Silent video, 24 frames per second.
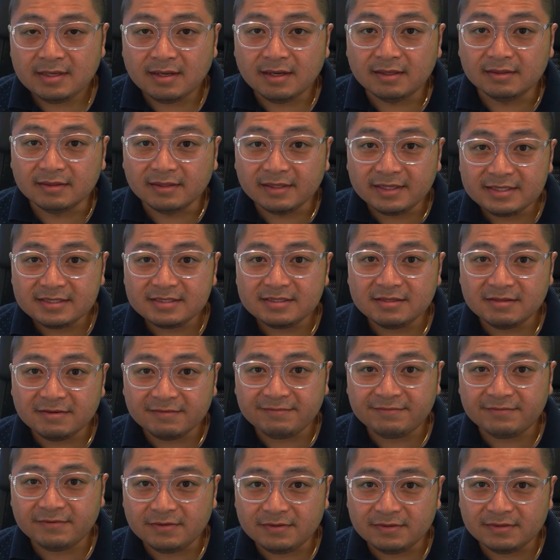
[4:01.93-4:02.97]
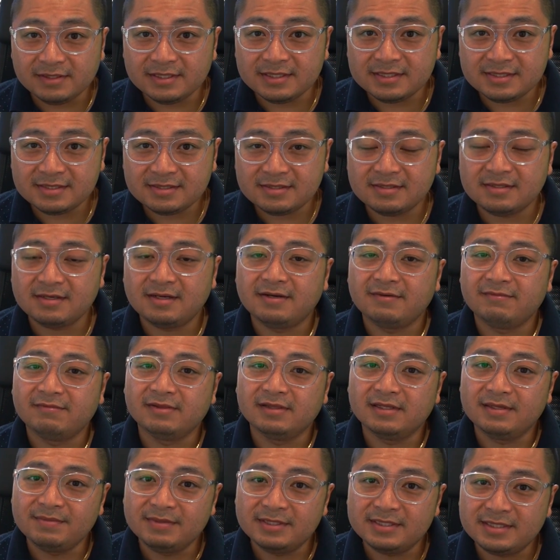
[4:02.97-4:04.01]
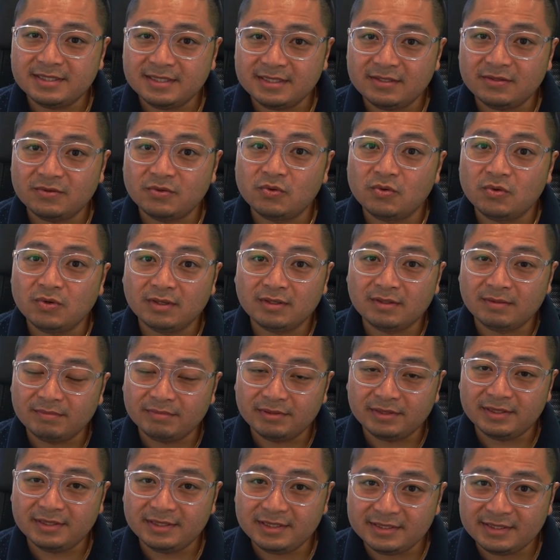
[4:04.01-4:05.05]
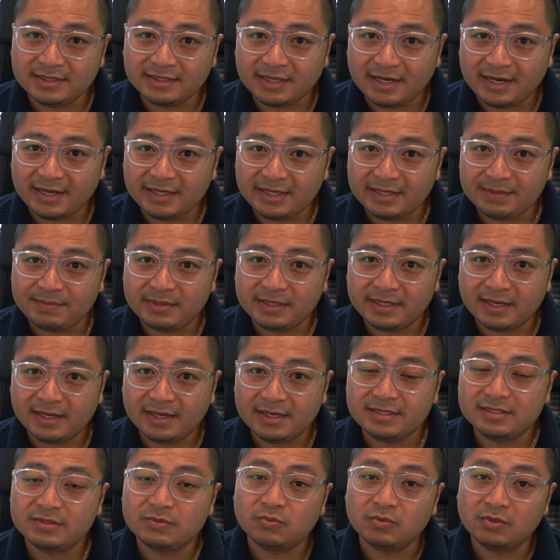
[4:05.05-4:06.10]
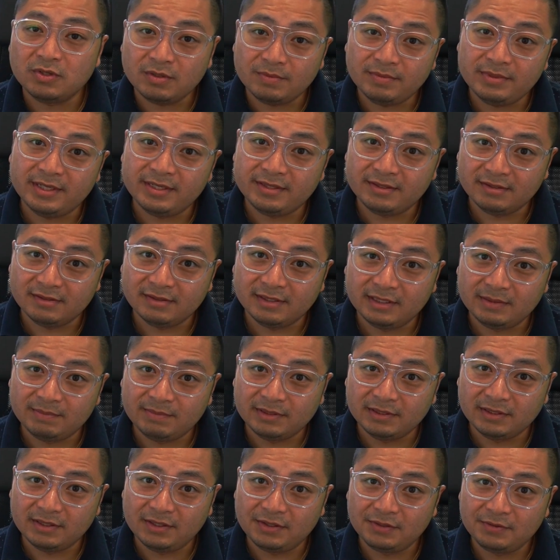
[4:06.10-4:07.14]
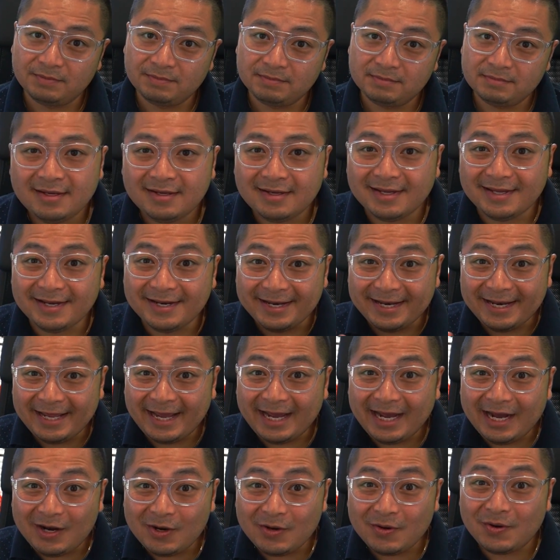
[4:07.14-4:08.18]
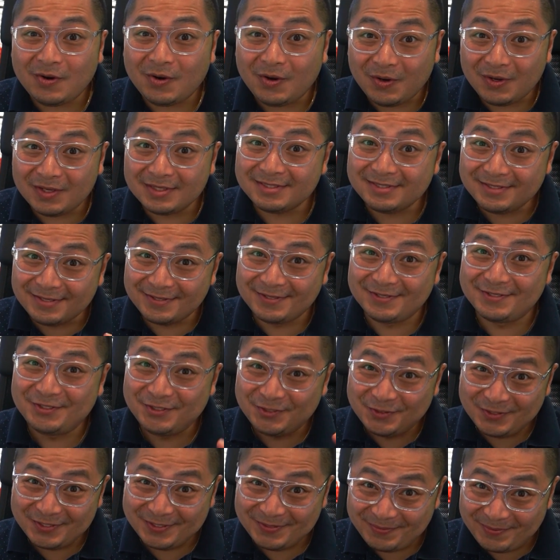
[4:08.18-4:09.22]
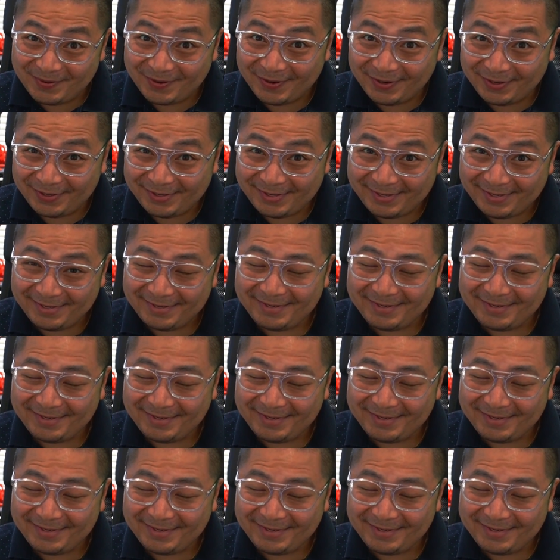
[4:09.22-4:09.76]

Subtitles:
A link to the full list of limited or completely denied APIs will be in the link below. And now on to the juicy part.